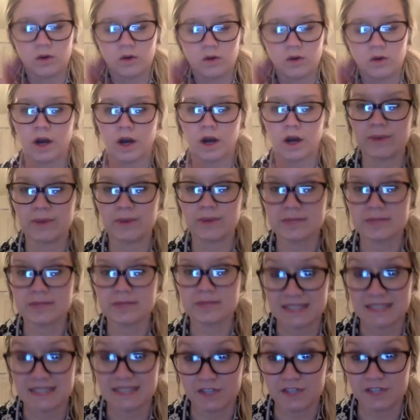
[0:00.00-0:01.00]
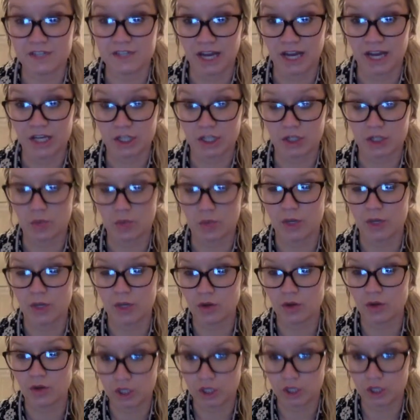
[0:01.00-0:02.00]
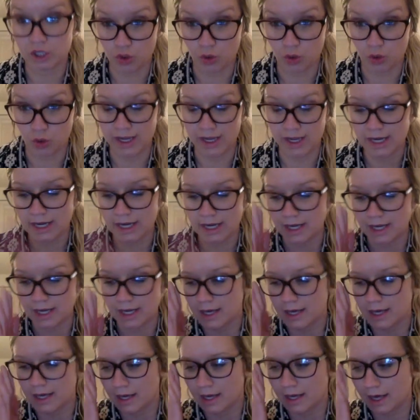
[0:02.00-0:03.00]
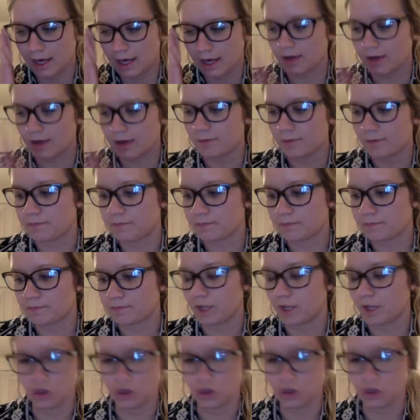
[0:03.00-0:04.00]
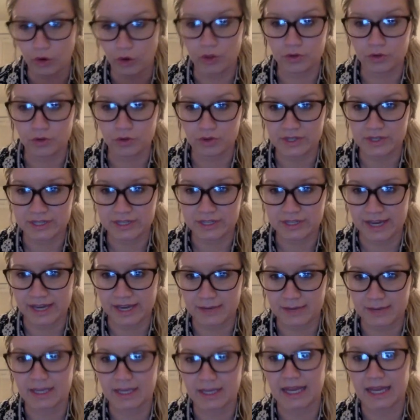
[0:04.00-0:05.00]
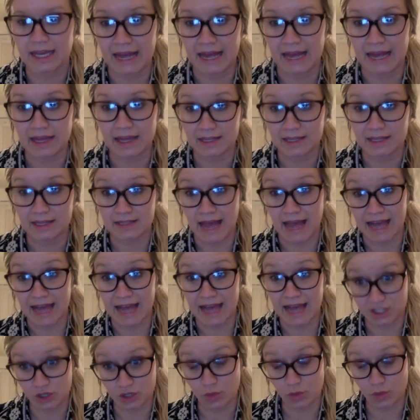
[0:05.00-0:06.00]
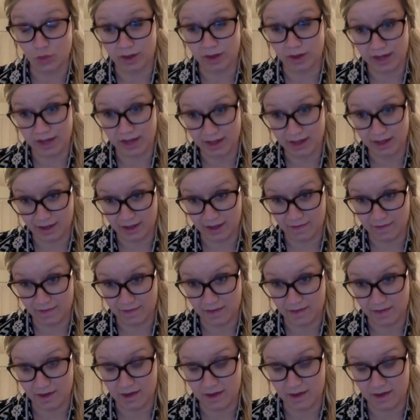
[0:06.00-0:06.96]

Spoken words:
on our websites, they've changed. So when you click join and you're going through the steps, like it asks you where they live.